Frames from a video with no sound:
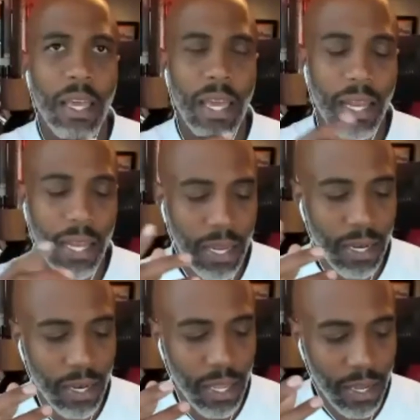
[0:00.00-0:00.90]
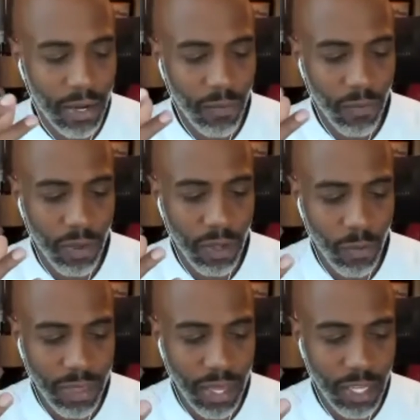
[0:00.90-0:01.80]
And
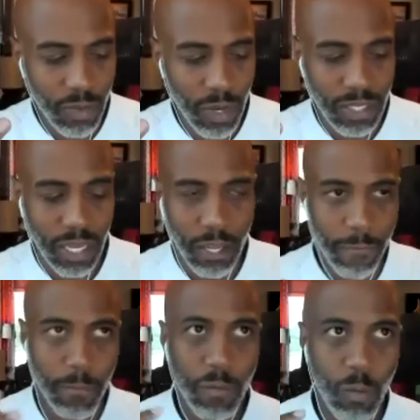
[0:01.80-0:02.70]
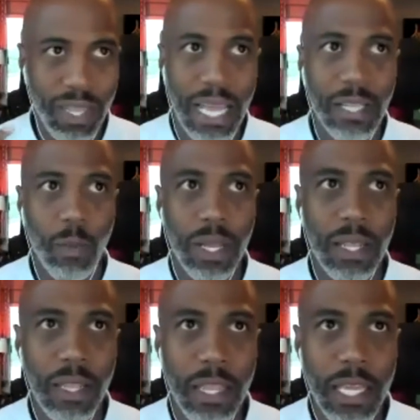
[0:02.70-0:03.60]
with that as well, it's like,
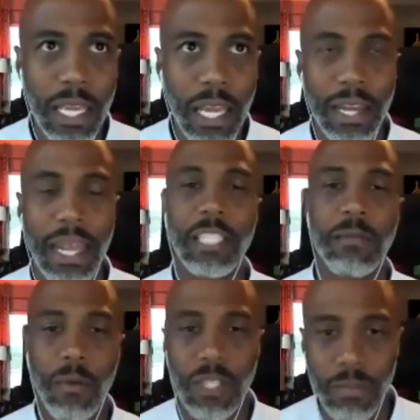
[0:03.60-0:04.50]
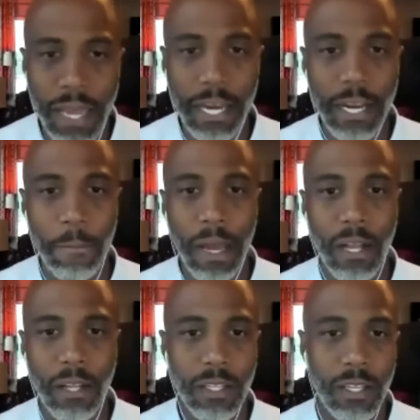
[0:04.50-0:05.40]
when the announcement was made
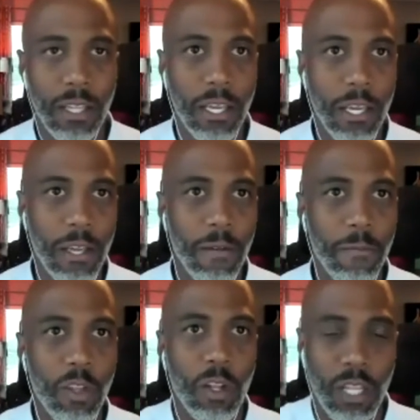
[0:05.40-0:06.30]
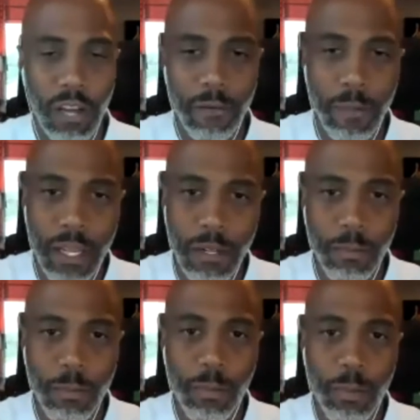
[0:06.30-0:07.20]
about the government
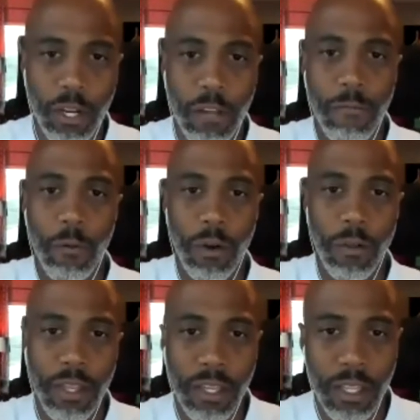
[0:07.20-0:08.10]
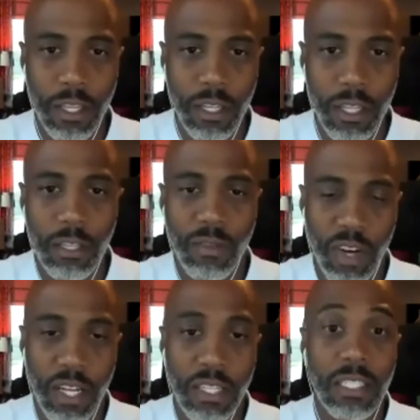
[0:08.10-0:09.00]
putting forth these
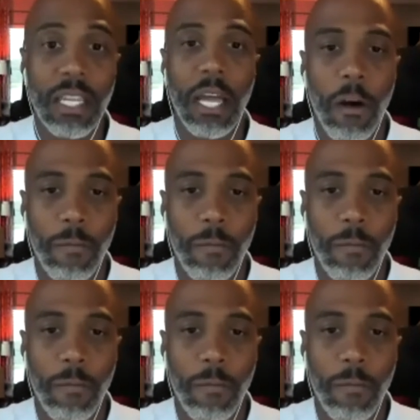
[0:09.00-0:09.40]
funds to help